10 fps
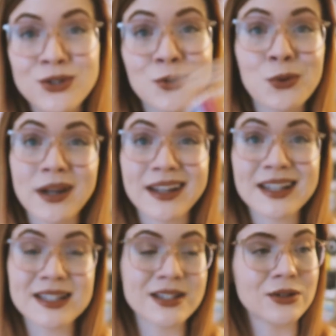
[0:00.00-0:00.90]

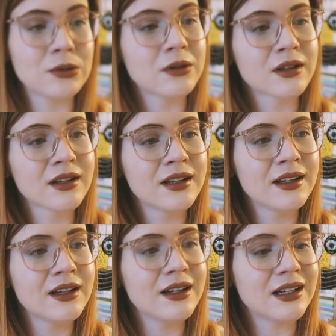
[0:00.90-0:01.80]
£2, so
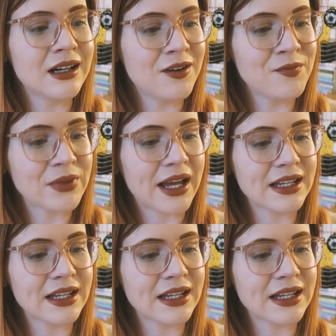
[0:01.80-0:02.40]
I